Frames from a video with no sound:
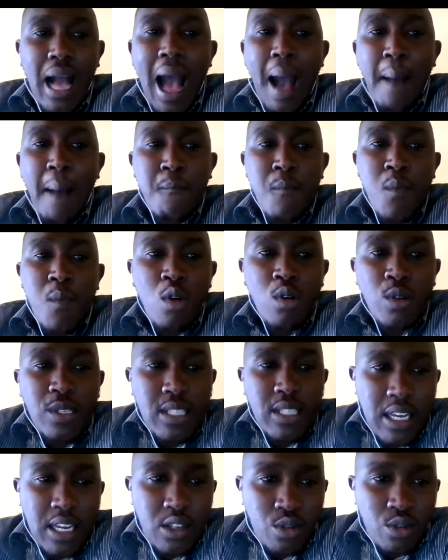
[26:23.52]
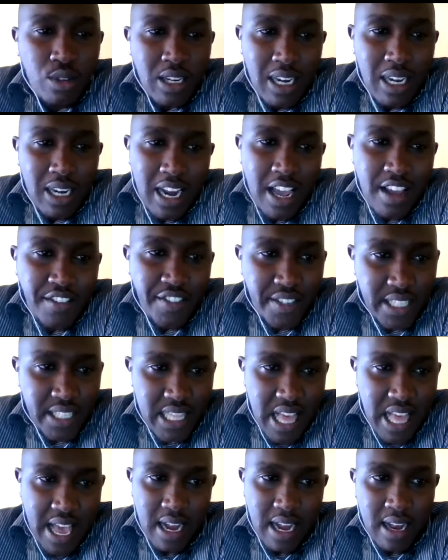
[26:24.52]
a more settled
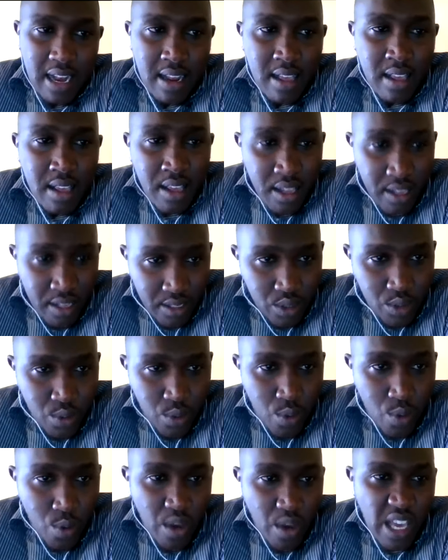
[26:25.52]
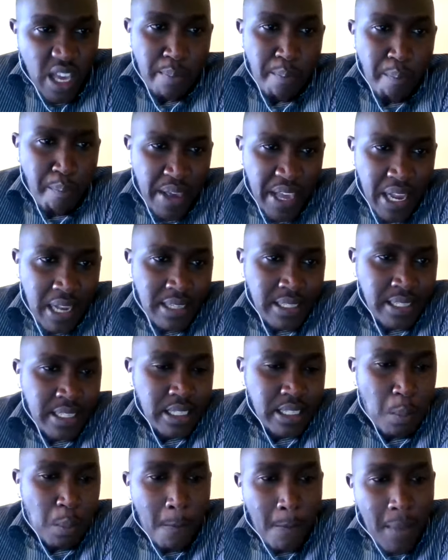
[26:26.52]
lifestyle. So he
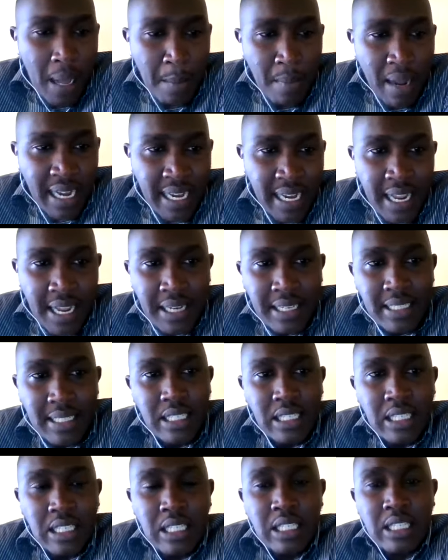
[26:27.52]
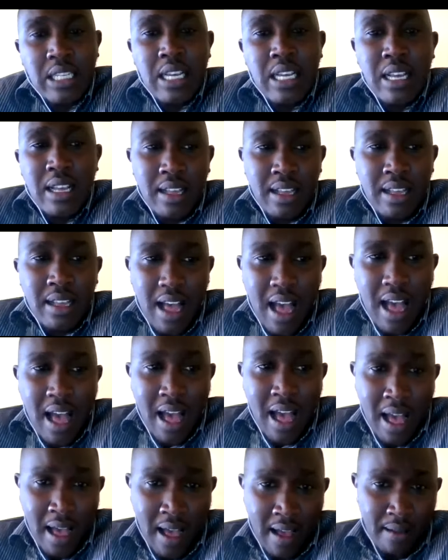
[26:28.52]
built permanent,
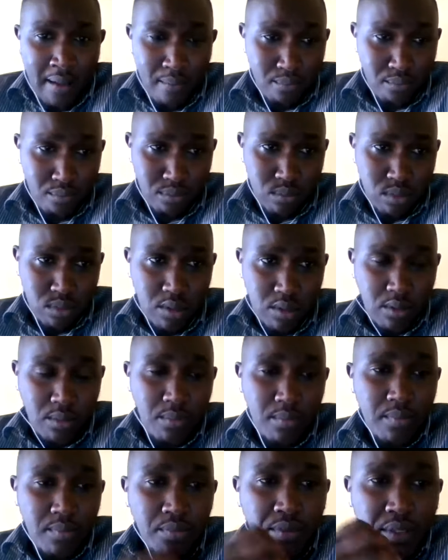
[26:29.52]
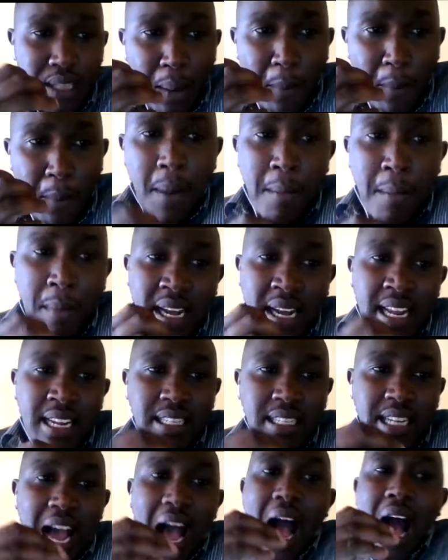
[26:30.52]
uh,
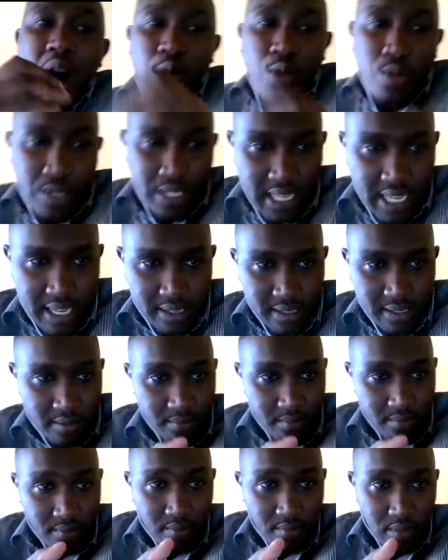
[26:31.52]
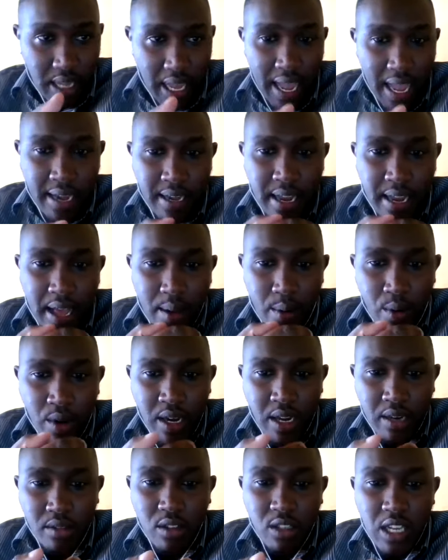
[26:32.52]
permanent houses. And uh, when
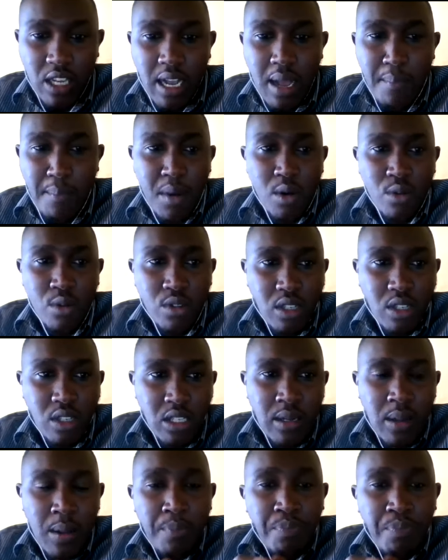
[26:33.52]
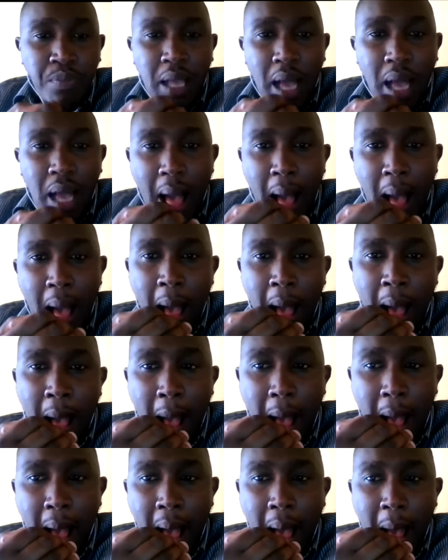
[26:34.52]
I'm talking about uh,
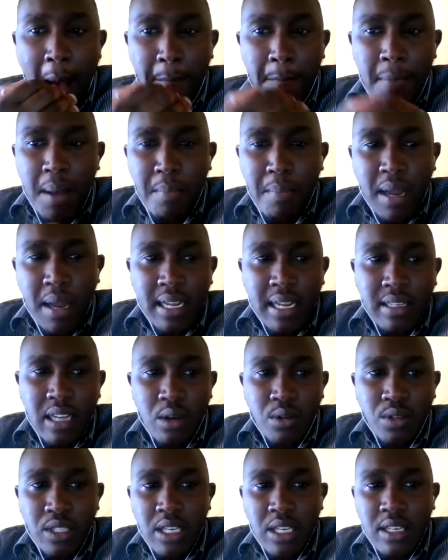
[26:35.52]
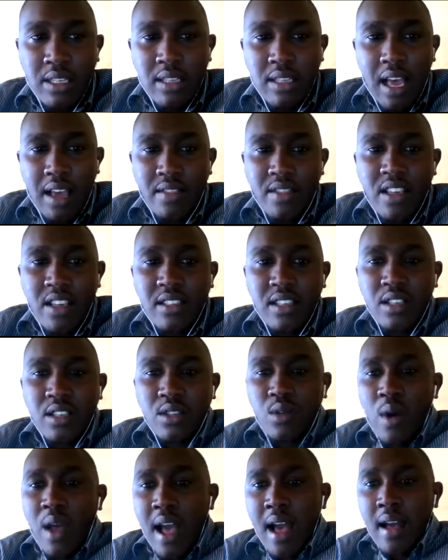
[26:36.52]
uh permanent houses, uh, this is
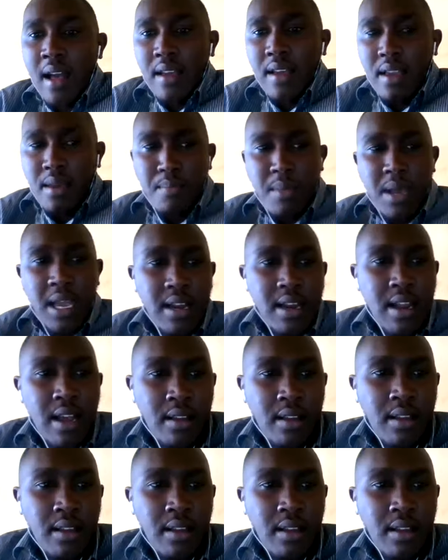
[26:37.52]
where he made,